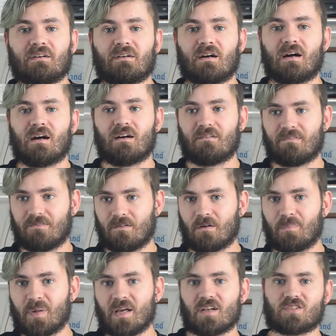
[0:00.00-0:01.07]

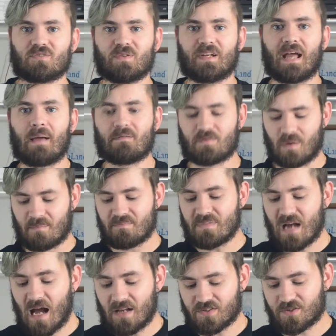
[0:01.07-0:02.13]
for PS3 games, but I'm
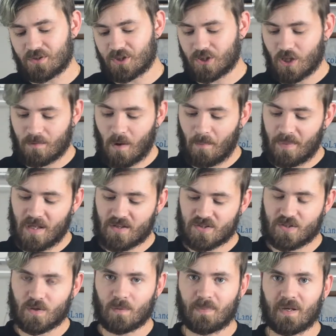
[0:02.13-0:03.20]
not so sure about
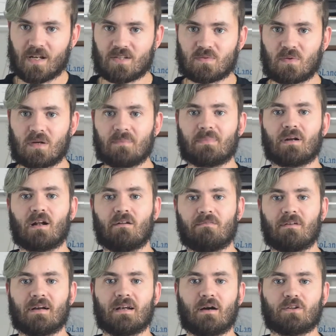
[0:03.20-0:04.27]
PS2 or PS1, but I'll
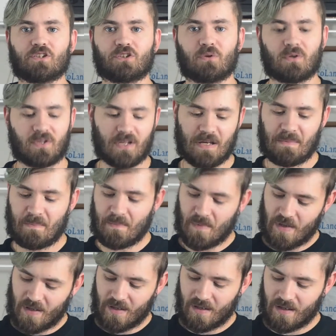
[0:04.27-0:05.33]
find out shortly.
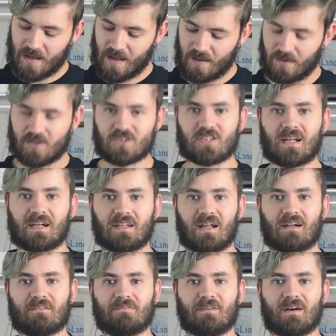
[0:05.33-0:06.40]
It looks like a
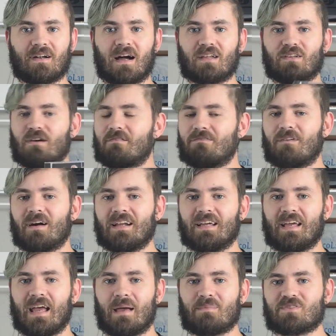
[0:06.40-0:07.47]
lot of fun. I love fighting
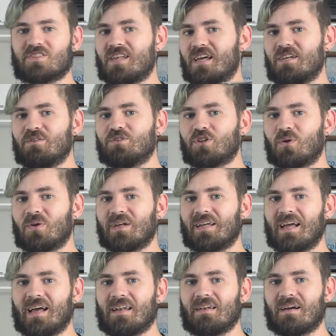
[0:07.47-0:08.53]
games. Thank you, Joel,
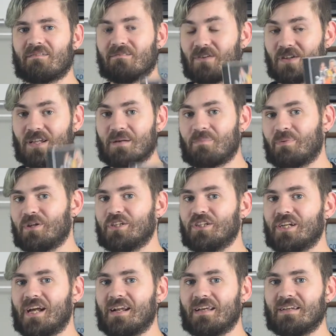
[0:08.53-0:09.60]
again. I really
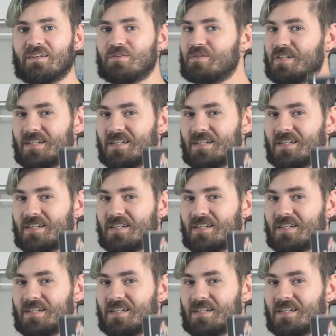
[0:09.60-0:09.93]
appreciate it. You did